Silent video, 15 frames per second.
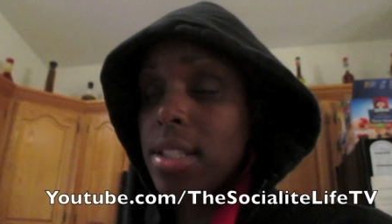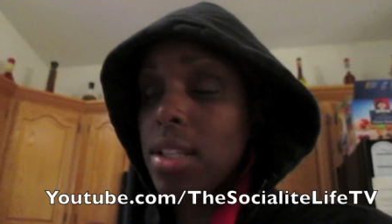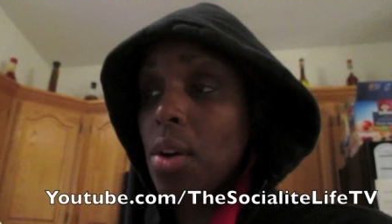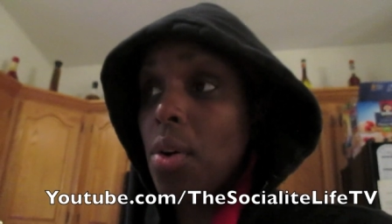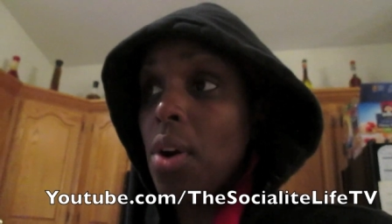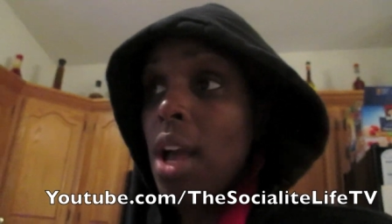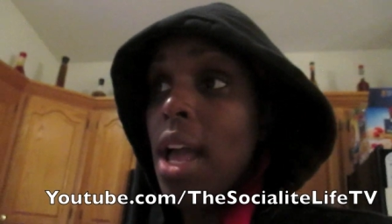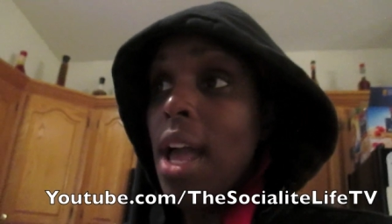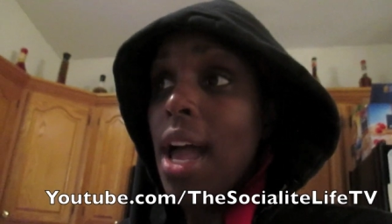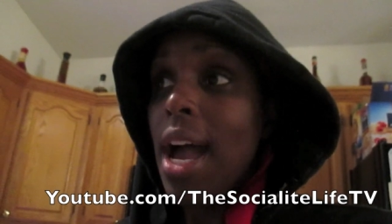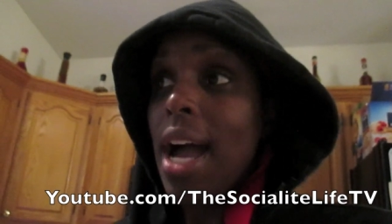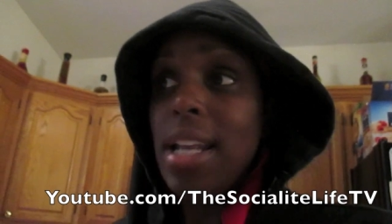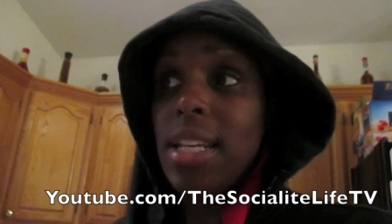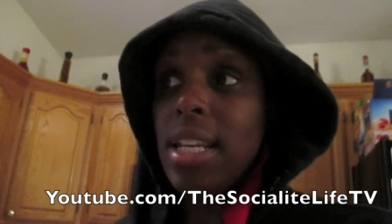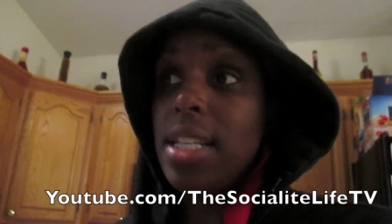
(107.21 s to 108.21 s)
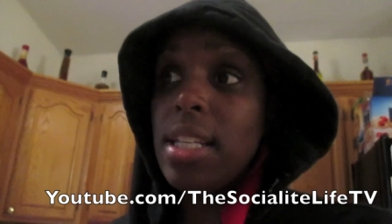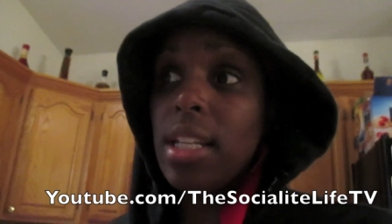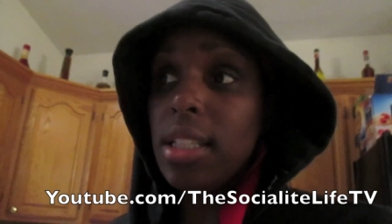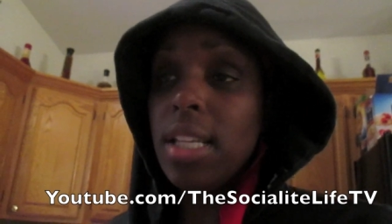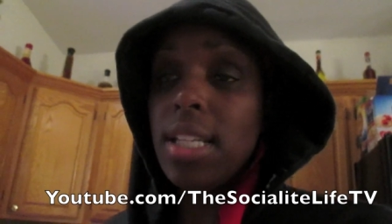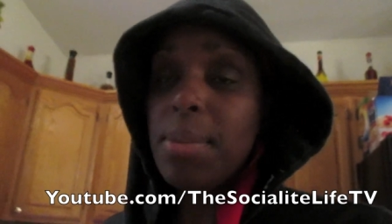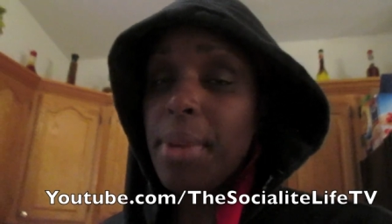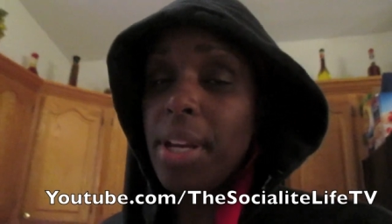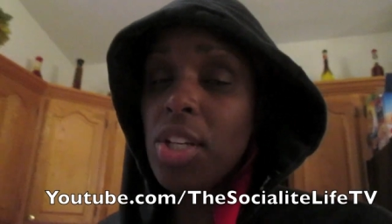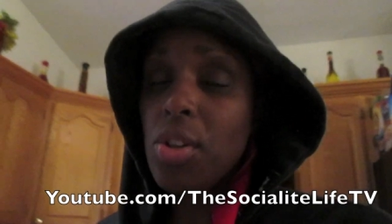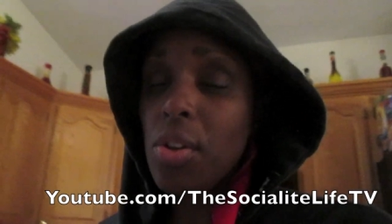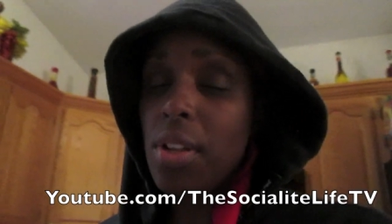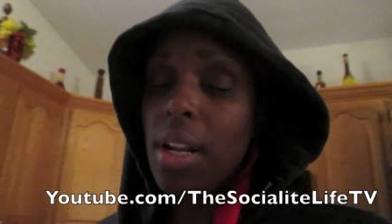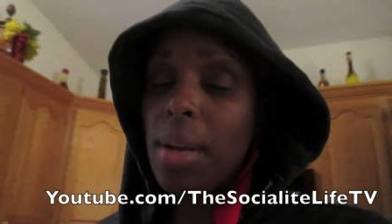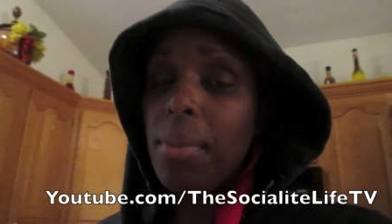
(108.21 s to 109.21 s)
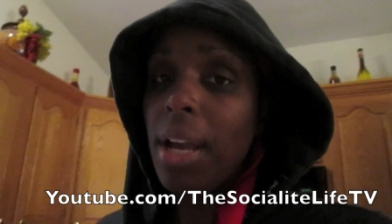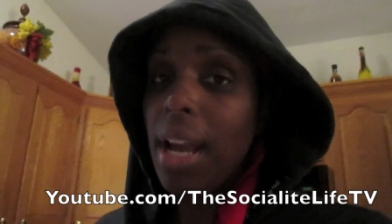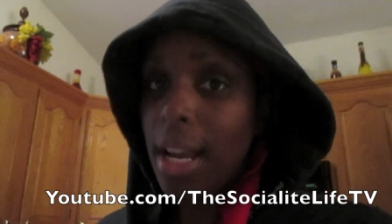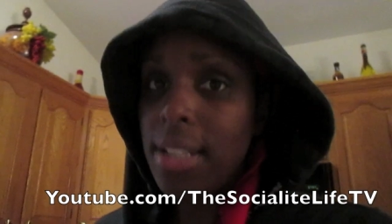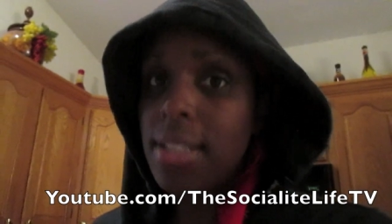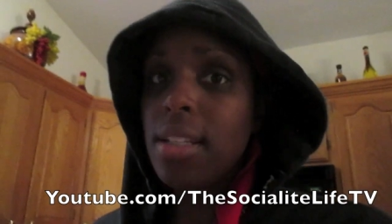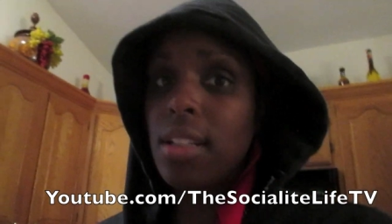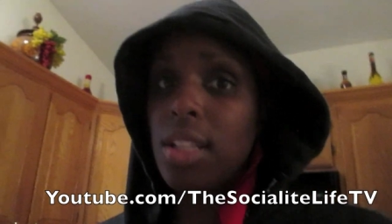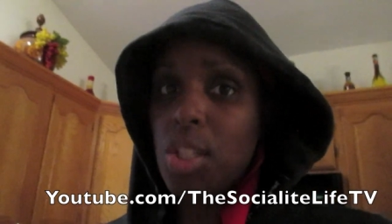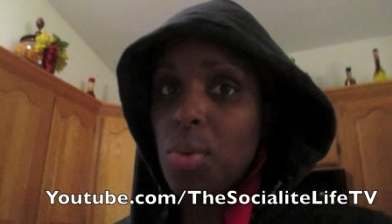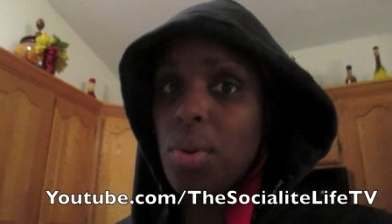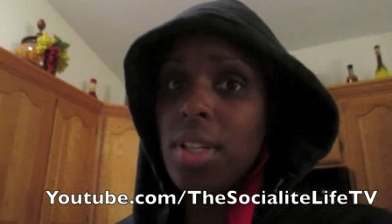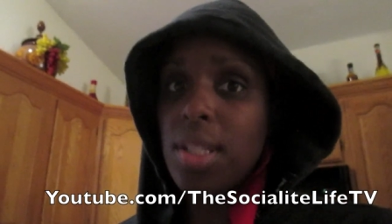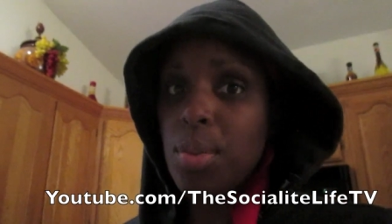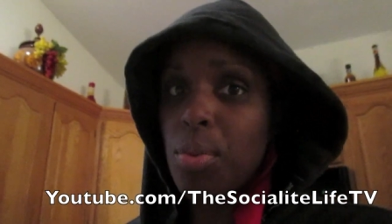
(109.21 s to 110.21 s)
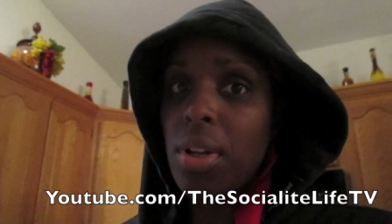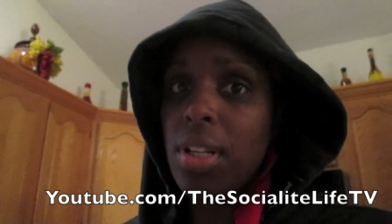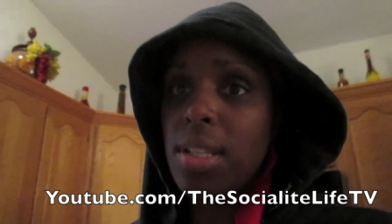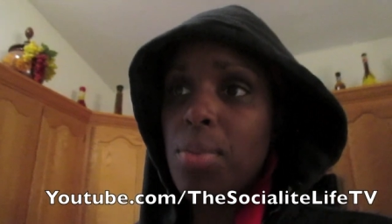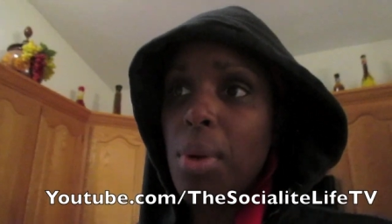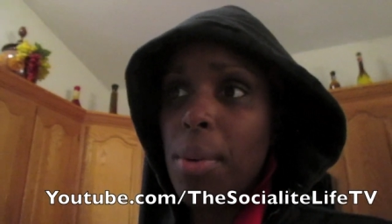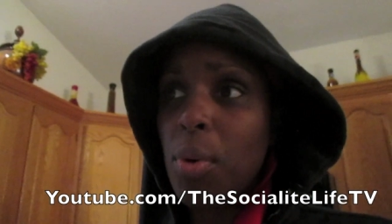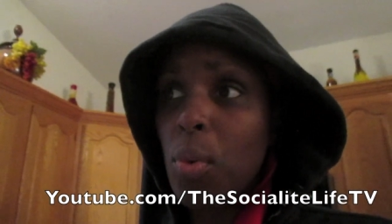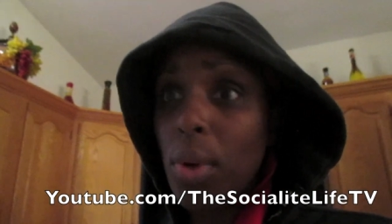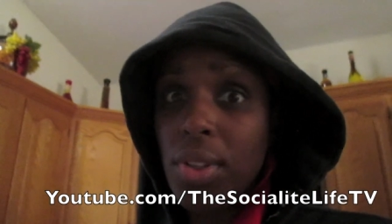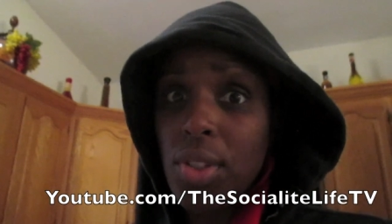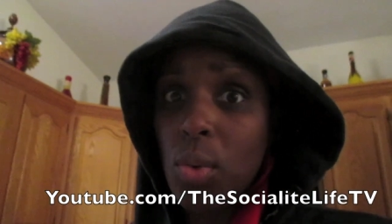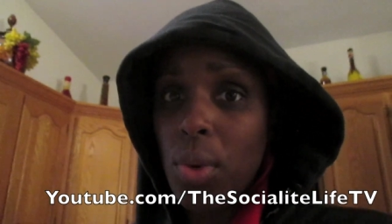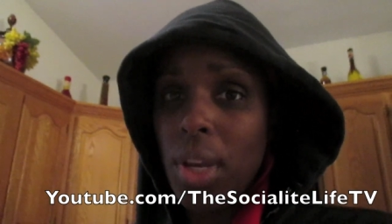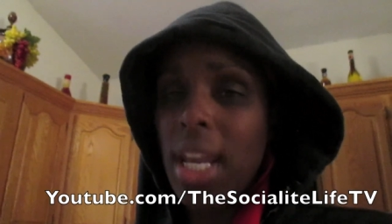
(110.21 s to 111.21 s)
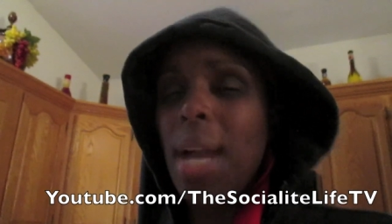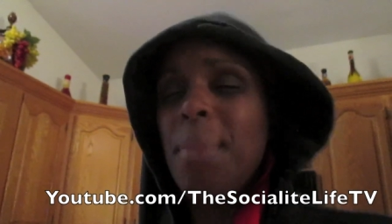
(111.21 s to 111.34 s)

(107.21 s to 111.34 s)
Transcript: So I need to at least make sure that I'm constantly doing sprints probably once a week.